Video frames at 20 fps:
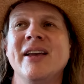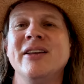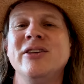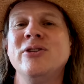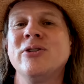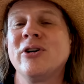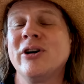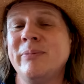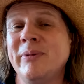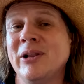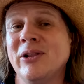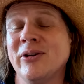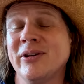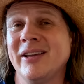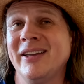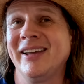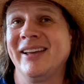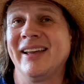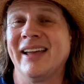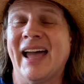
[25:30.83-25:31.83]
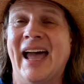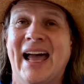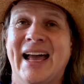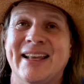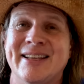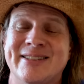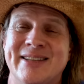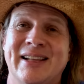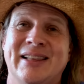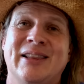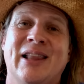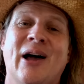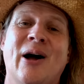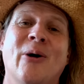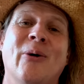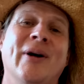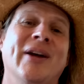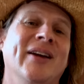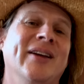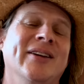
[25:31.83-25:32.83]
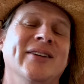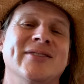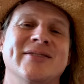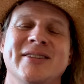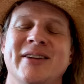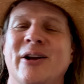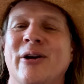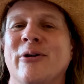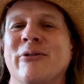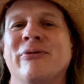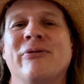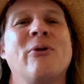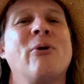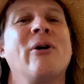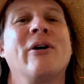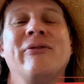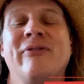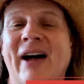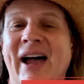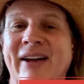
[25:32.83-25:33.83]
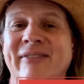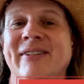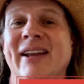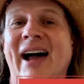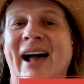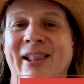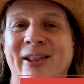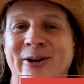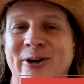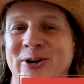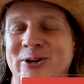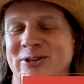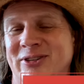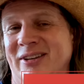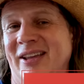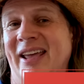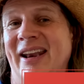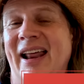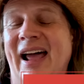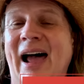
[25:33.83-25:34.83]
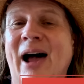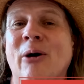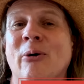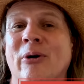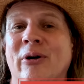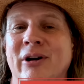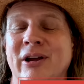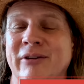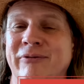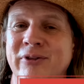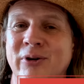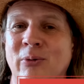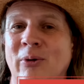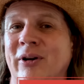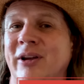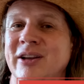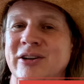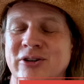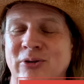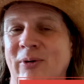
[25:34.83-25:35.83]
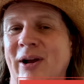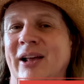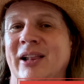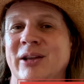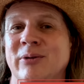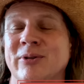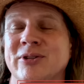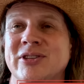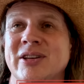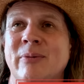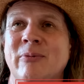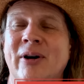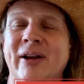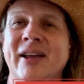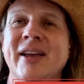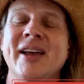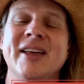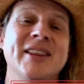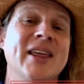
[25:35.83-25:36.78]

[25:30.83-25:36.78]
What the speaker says: you could be looking as low as, you know, $4 or $5 an hour if you're working directly with someone.